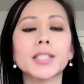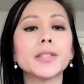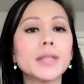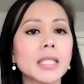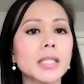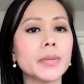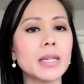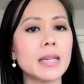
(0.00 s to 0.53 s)
soon
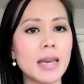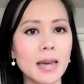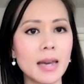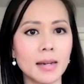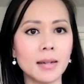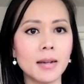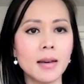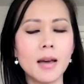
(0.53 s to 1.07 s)
as we
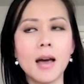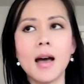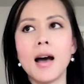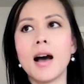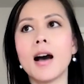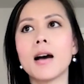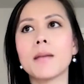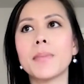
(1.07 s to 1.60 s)
can,
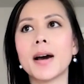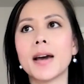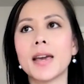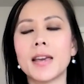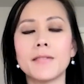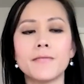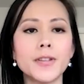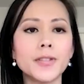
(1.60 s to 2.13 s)
by
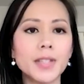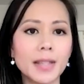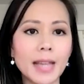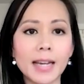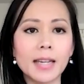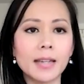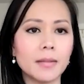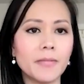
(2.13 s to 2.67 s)
infusing
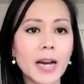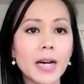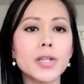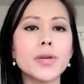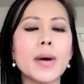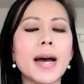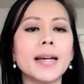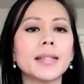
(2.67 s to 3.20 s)
that
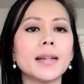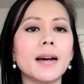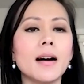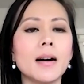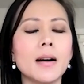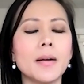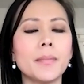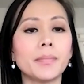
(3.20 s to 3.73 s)
value
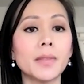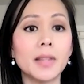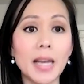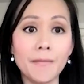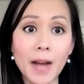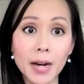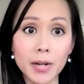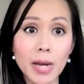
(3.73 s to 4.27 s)

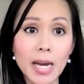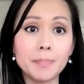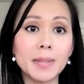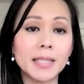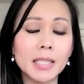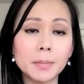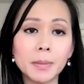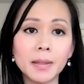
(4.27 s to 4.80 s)
add
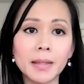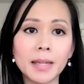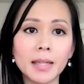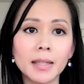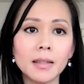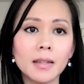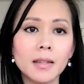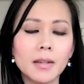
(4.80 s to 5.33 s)
business
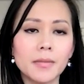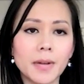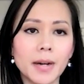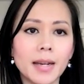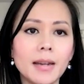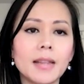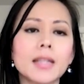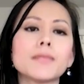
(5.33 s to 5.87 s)
plan,
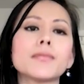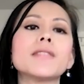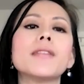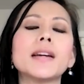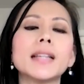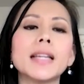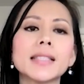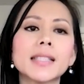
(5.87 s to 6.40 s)
right? And then
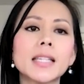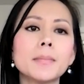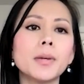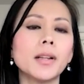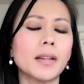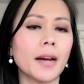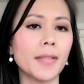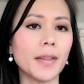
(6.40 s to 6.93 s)
refinancing,
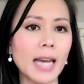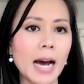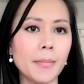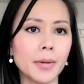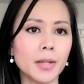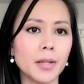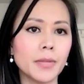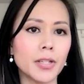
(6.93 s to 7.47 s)
pulling out the
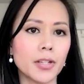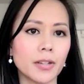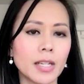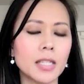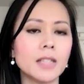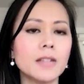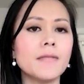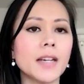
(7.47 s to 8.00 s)
capital, returning
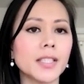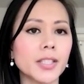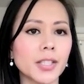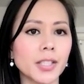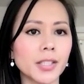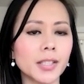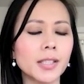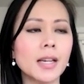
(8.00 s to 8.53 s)
it to
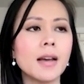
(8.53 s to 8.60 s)
investors,